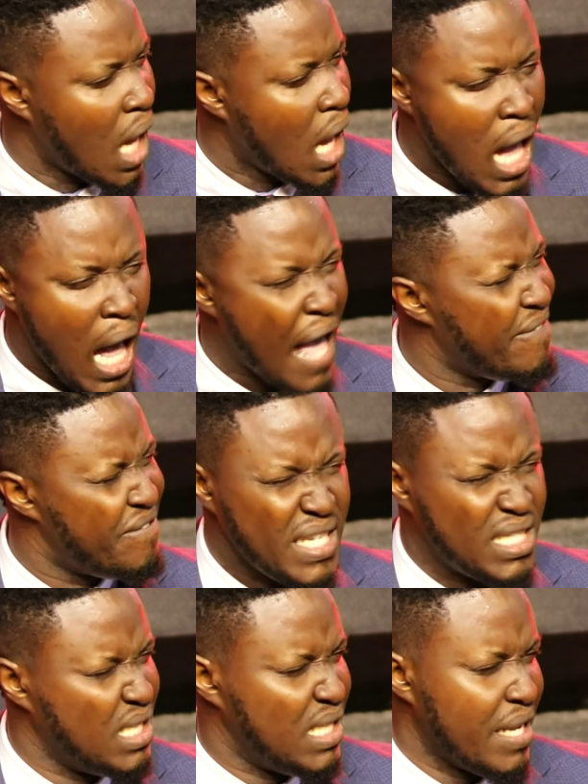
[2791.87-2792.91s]
I
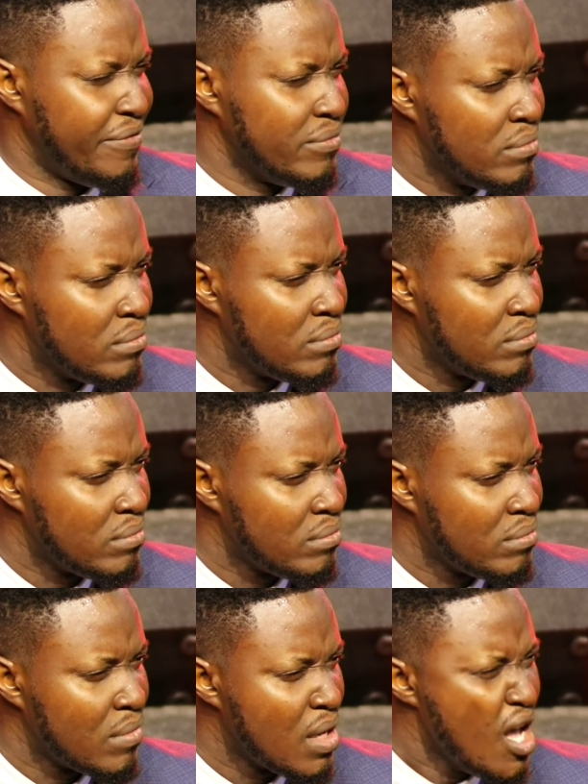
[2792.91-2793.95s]
faced the devil.
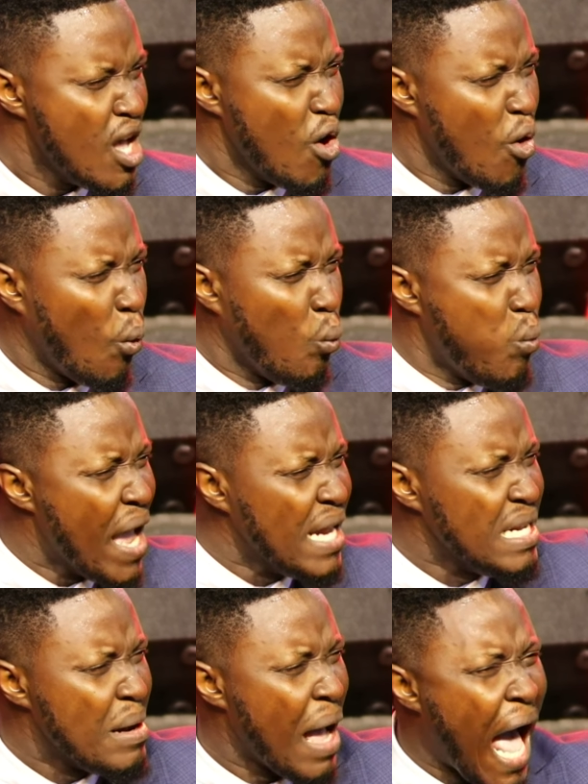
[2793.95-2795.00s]

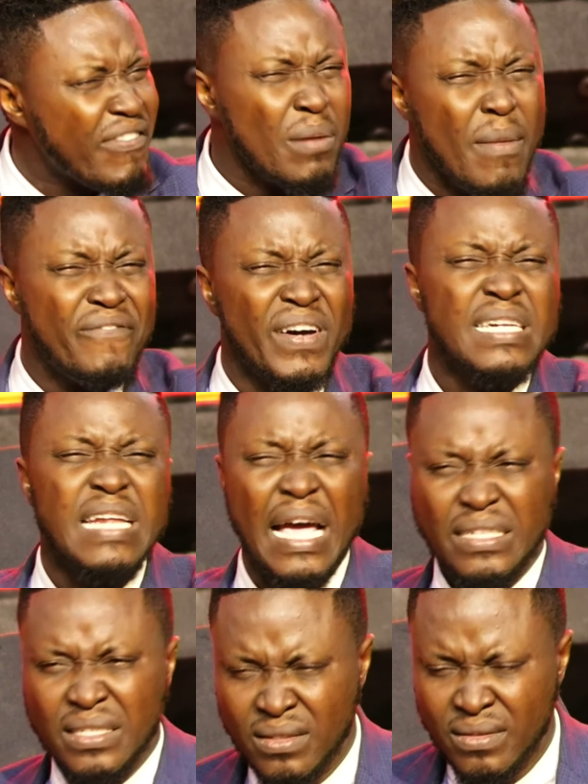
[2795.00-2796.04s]
When, after my father died,
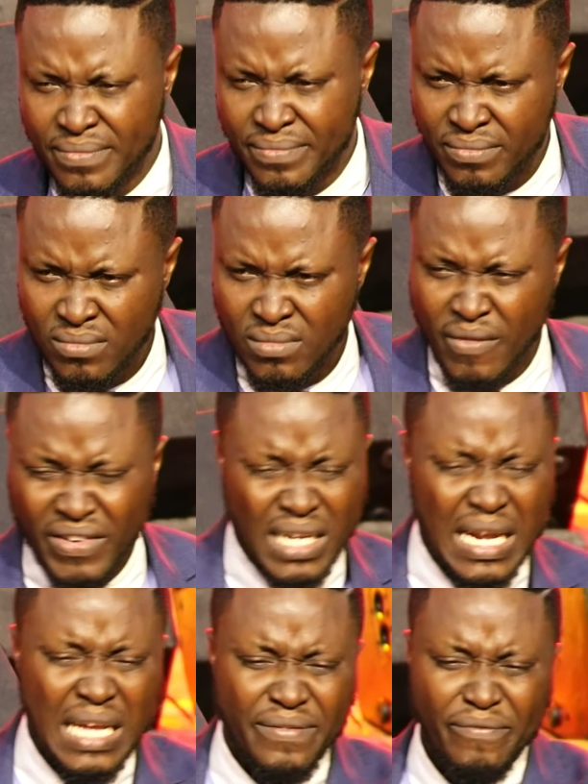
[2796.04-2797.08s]
my father
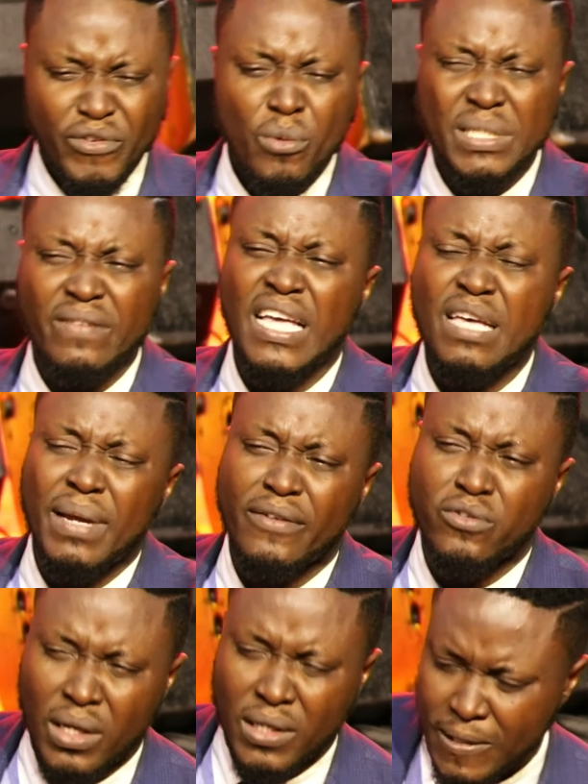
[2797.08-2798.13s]
died a few months after I gave my life to Christ.